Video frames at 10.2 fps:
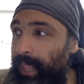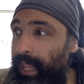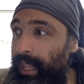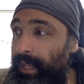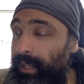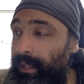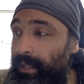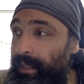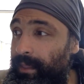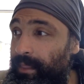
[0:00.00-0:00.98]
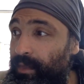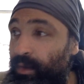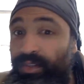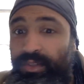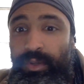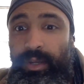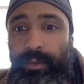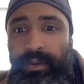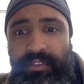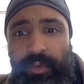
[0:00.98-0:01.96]
and there are also a
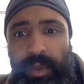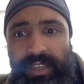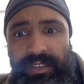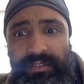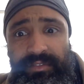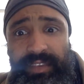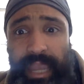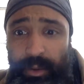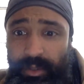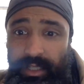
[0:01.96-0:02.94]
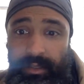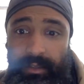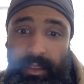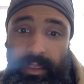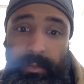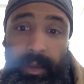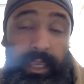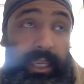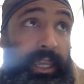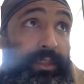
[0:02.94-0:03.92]
number of different ways of counting the
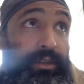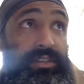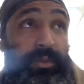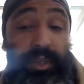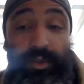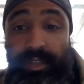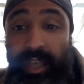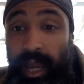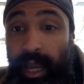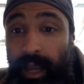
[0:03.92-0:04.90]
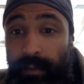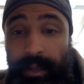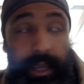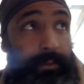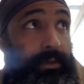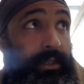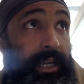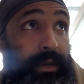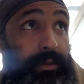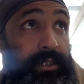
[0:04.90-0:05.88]
Mayan calendar. So we use the Ha'ab
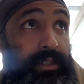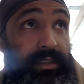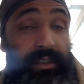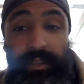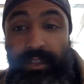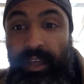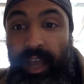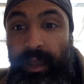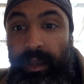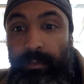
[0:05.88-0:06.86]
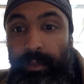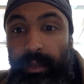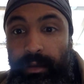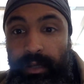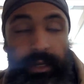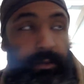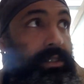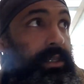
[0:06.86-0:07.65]
count, the Ha'ab long count.